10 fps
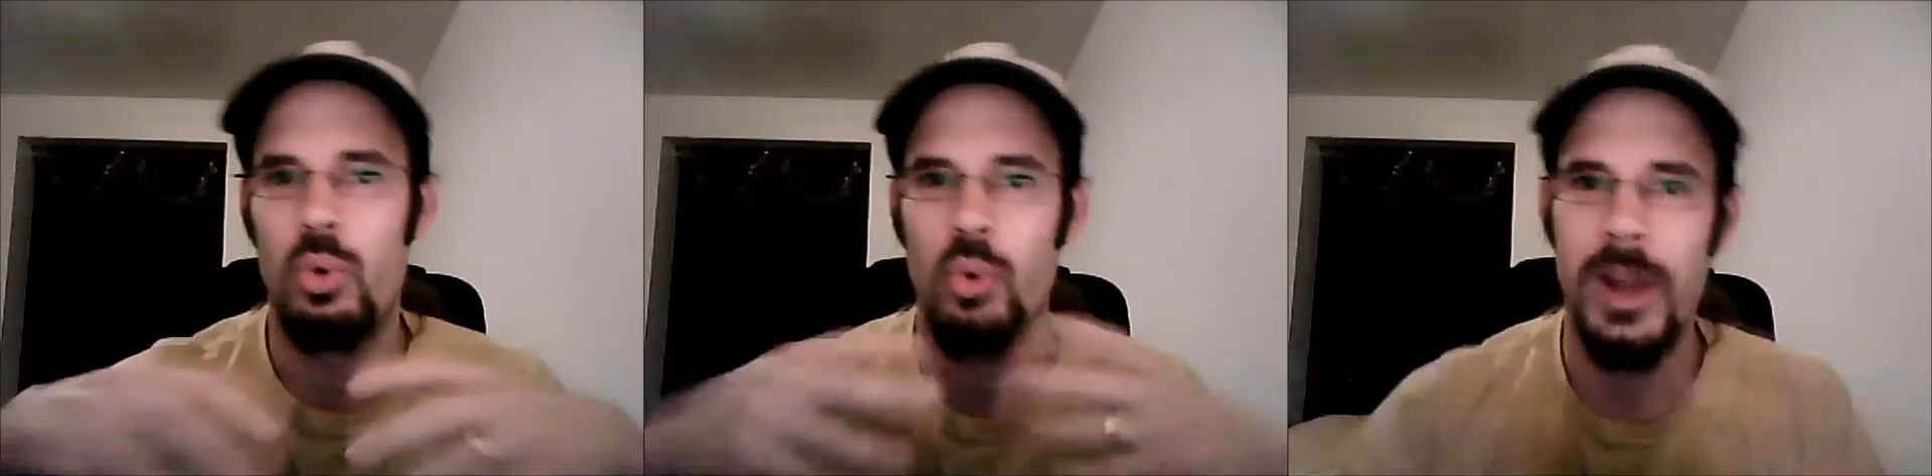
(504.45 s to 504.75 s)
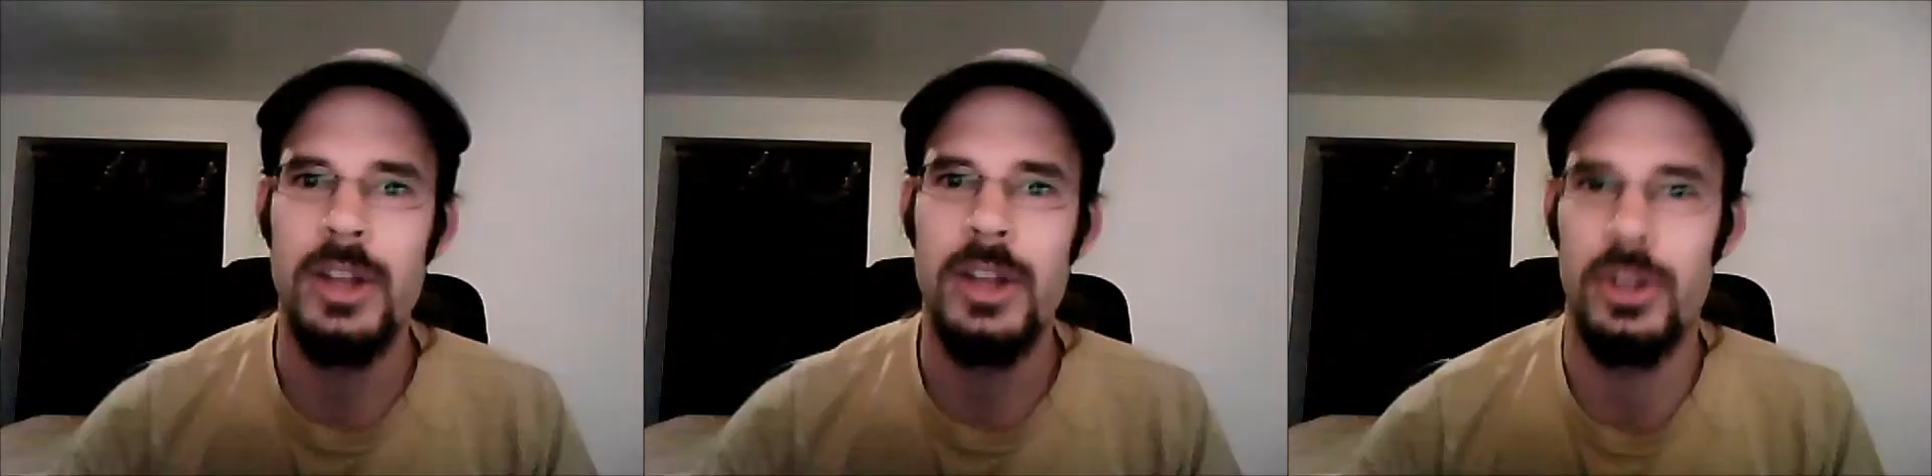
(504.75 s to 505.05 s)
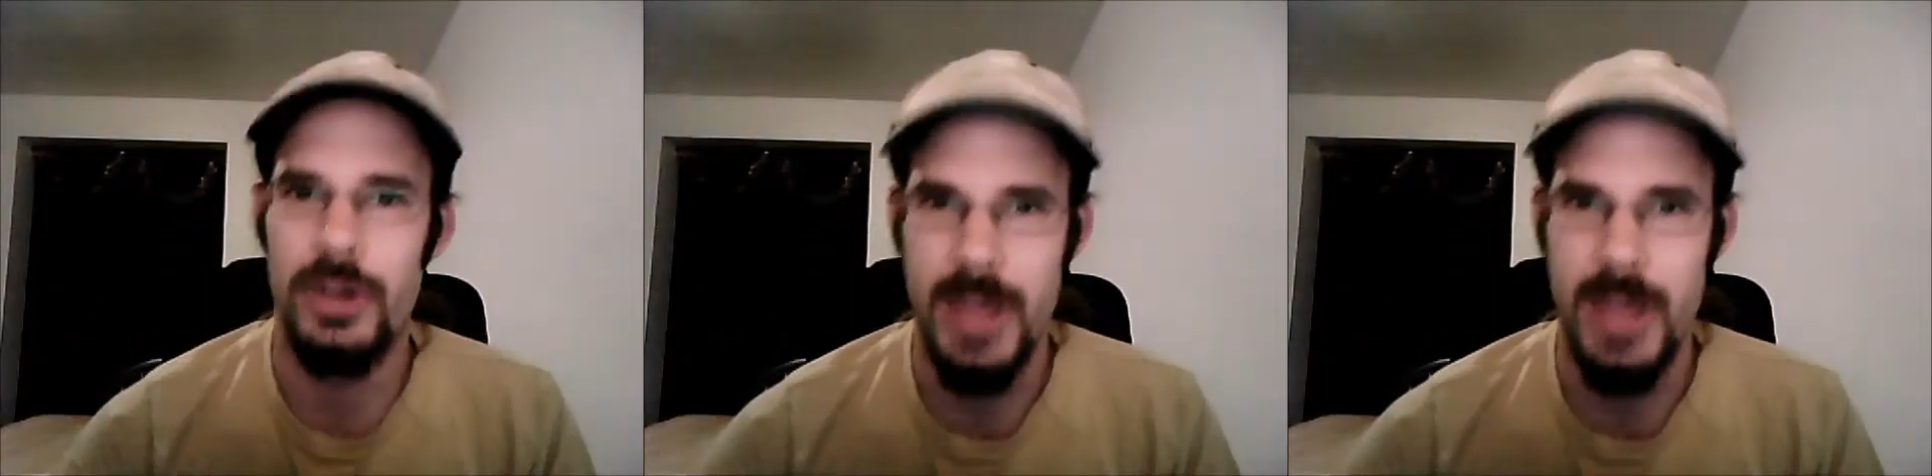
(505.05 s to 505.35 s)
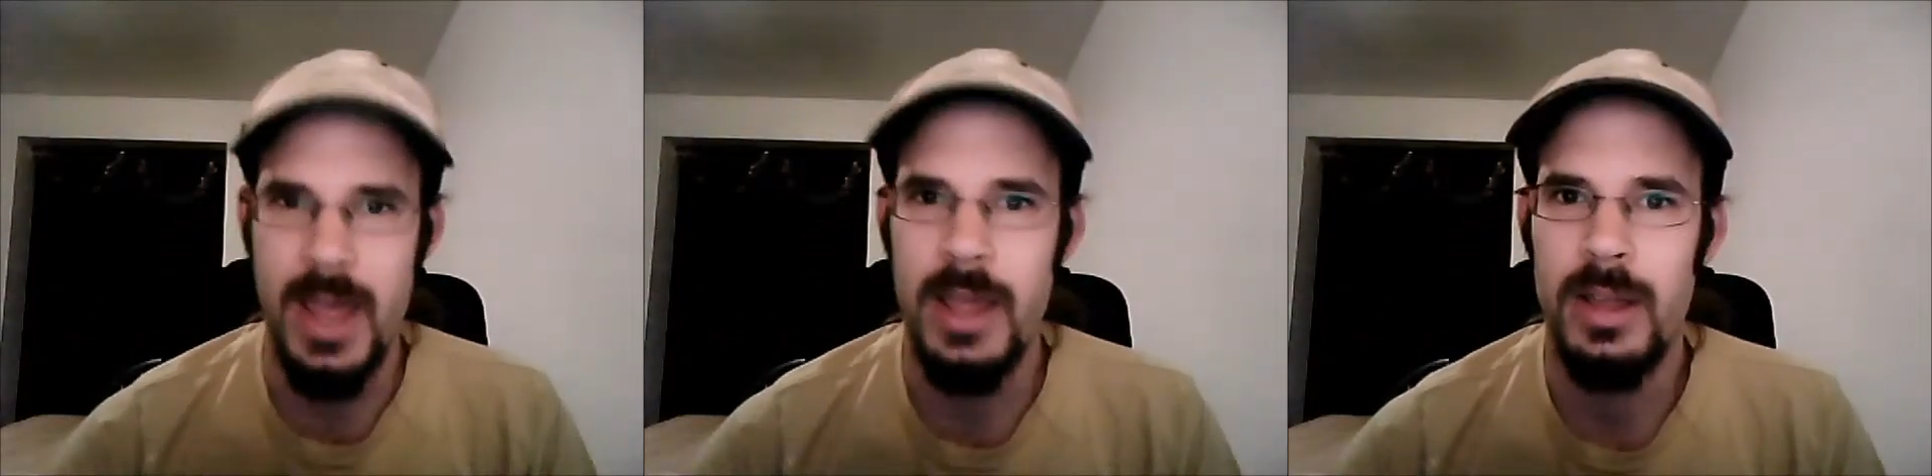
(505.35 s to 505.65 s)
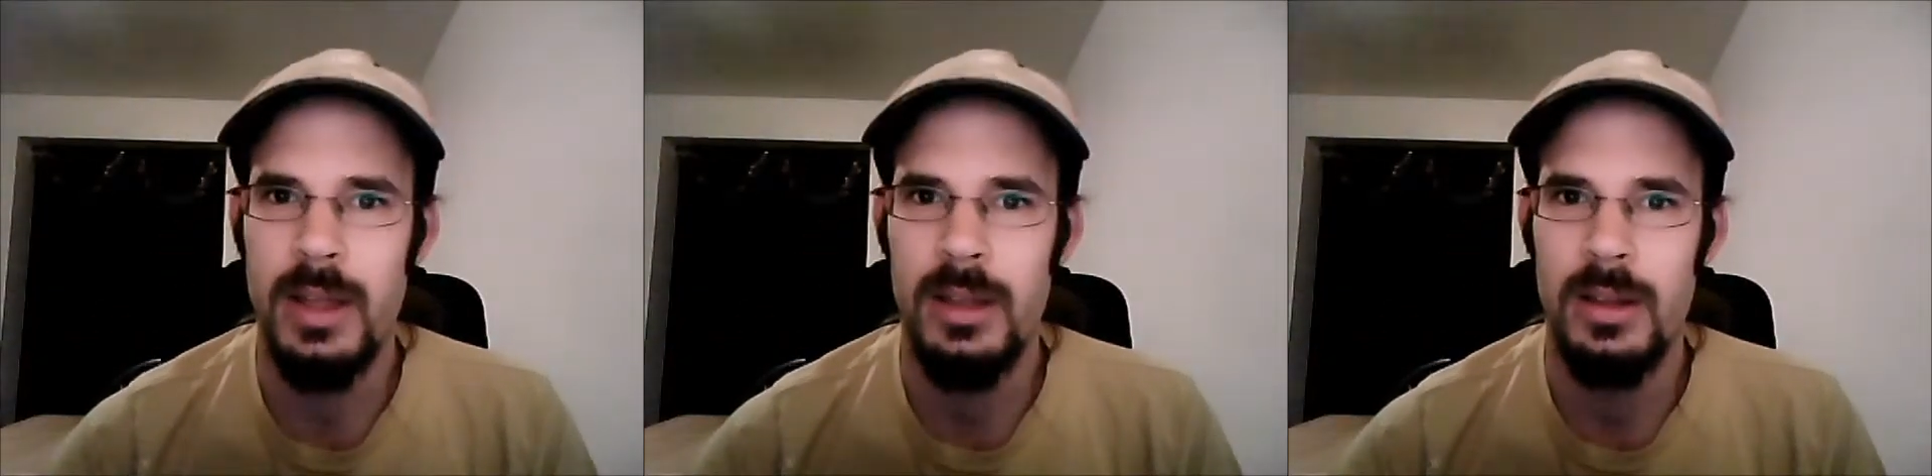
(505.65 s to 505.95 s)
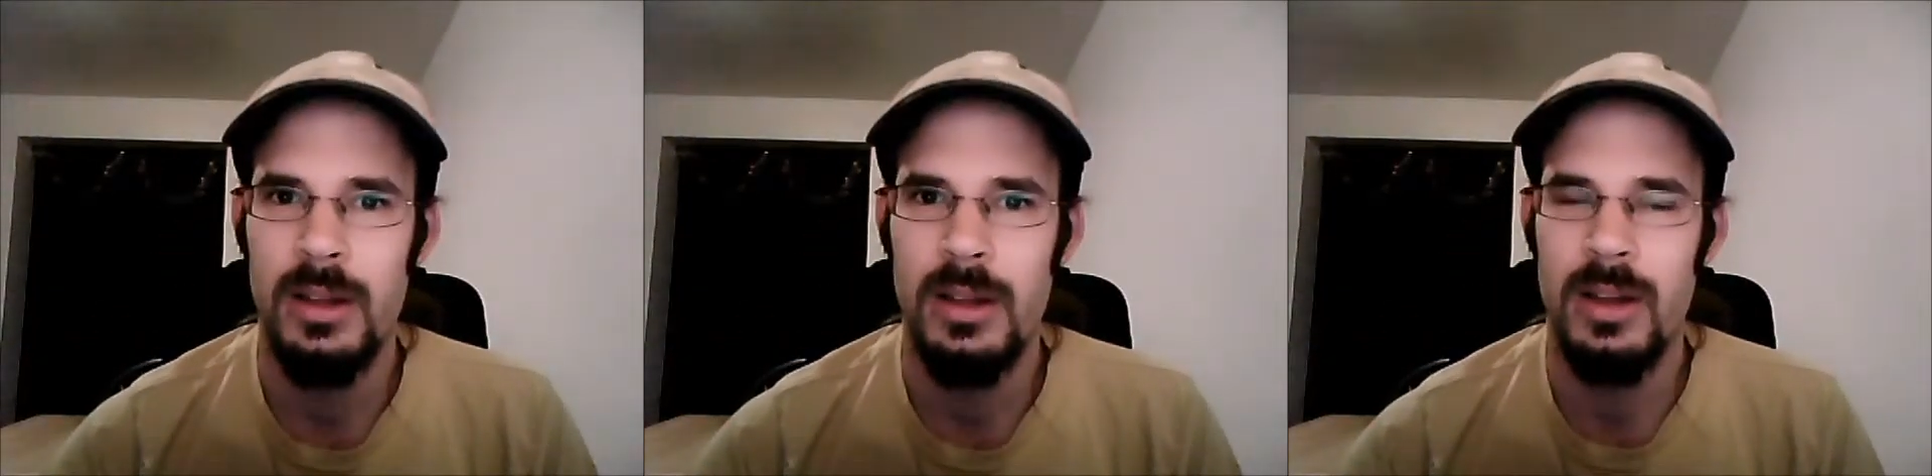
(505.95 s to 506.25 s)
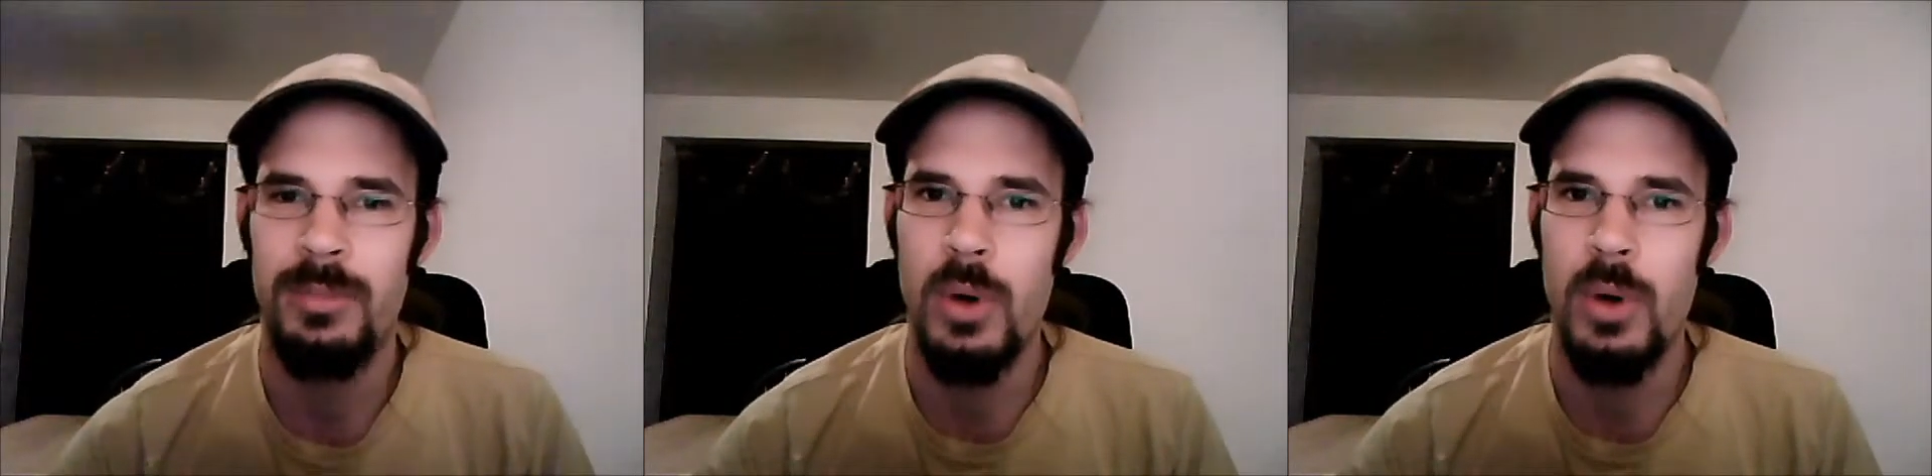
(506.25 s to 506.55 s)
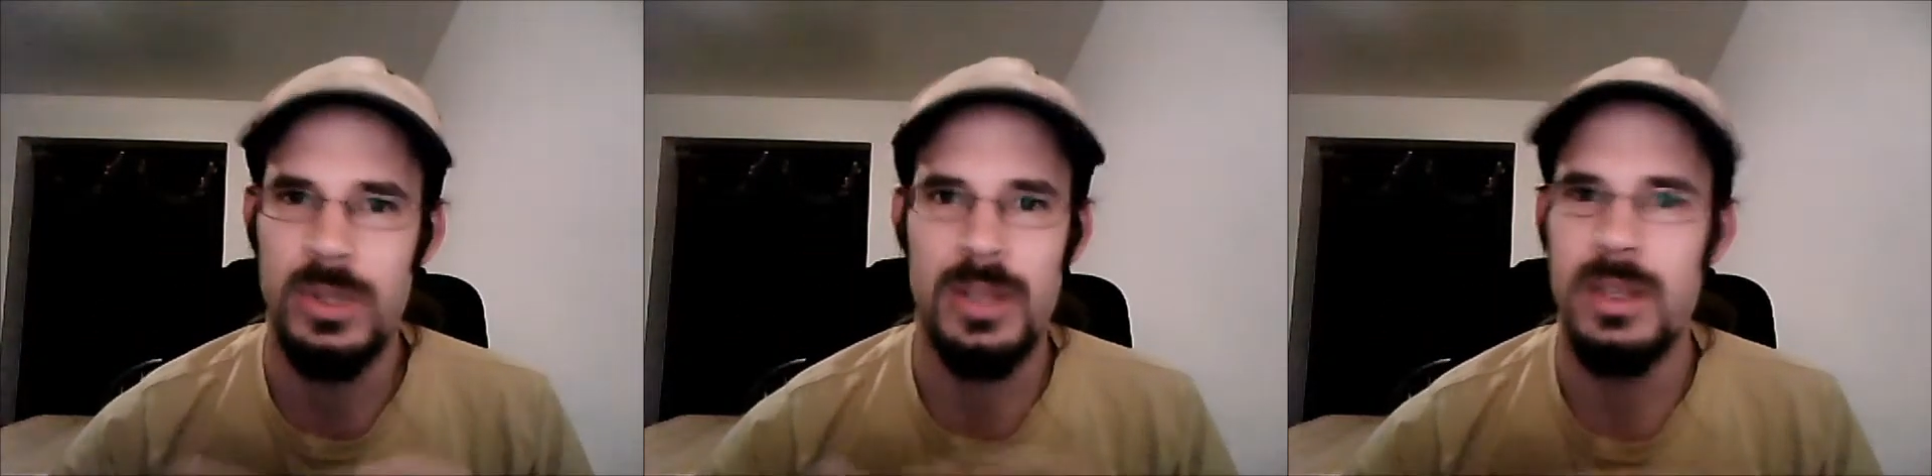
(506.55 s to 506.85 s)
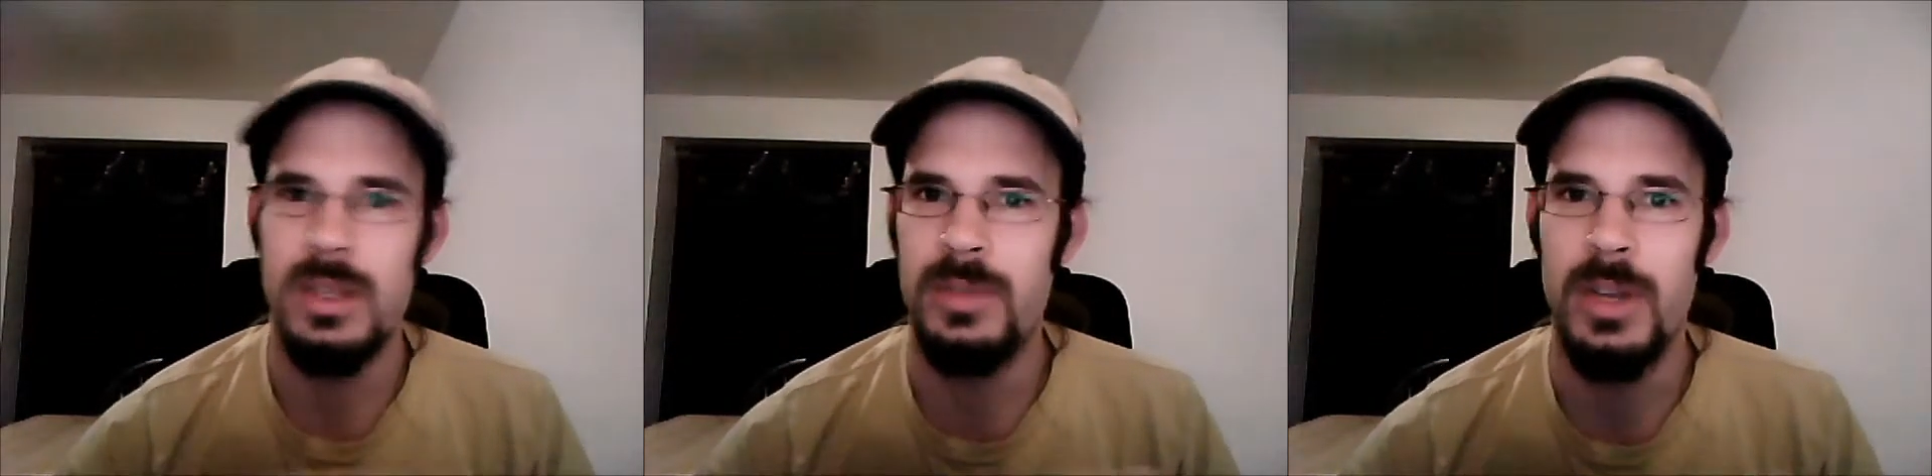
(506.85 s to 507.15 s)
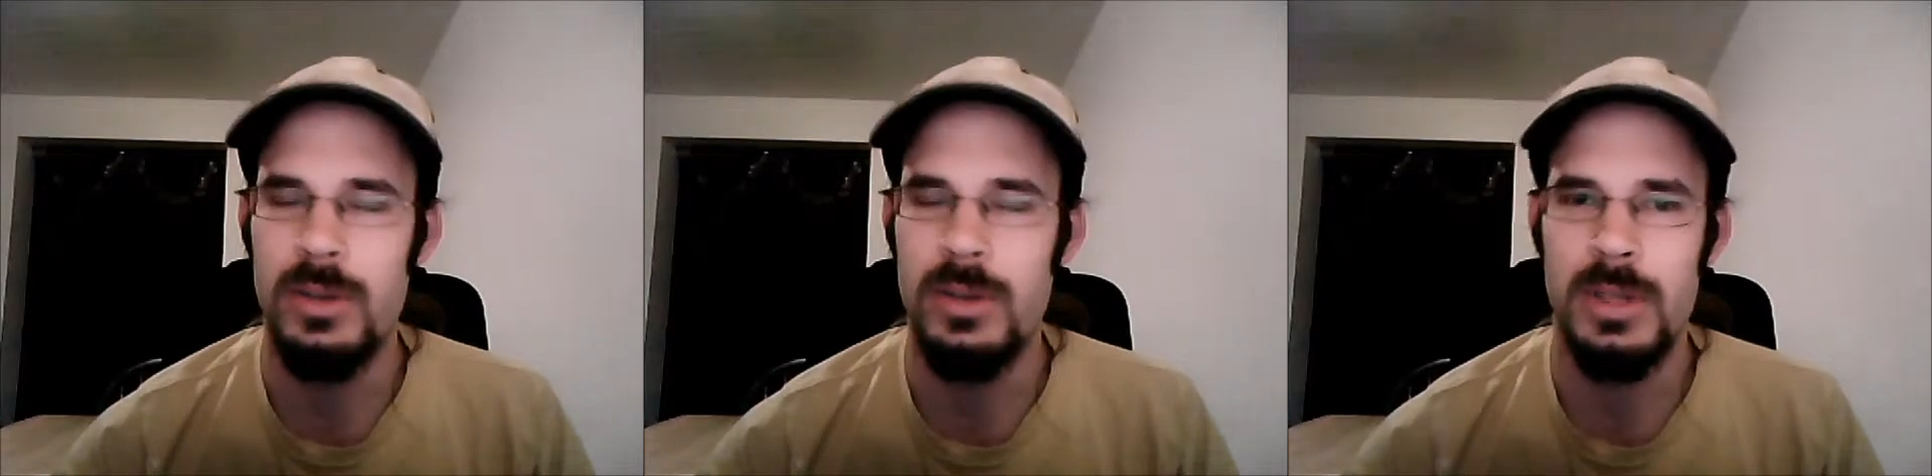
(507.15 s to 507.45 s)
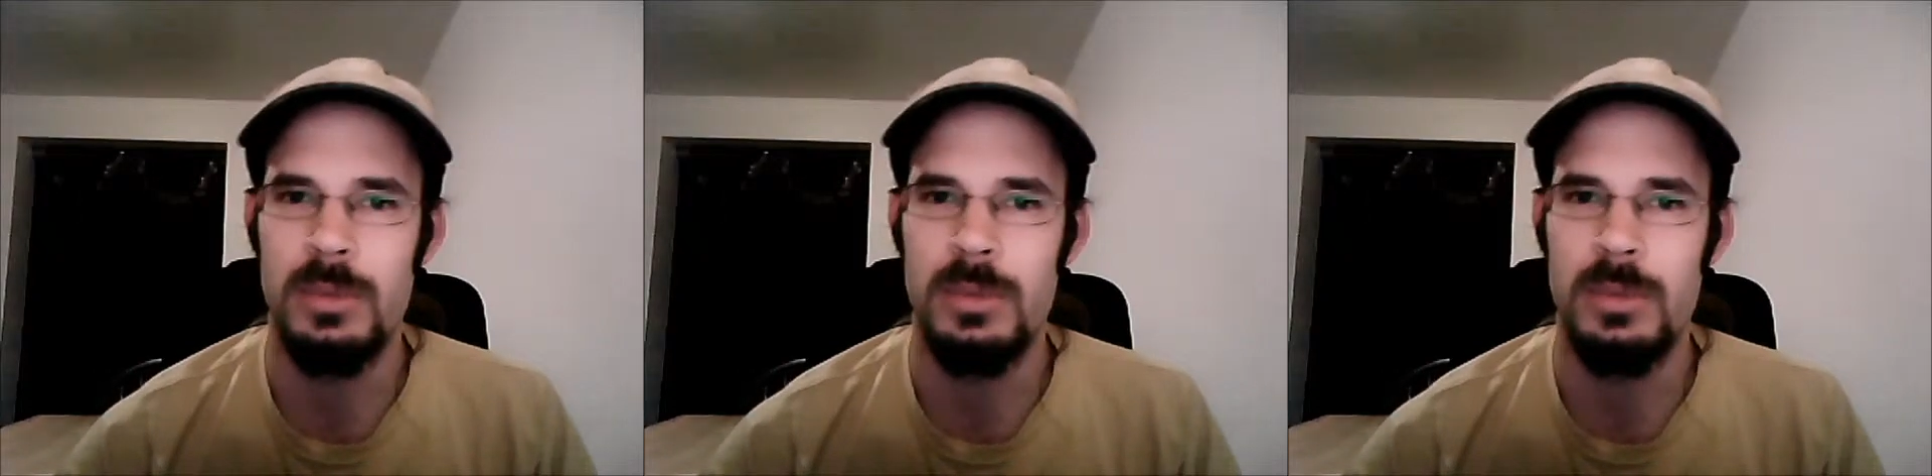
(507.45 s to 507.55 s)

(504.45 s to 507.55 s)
regular day of posting these videos.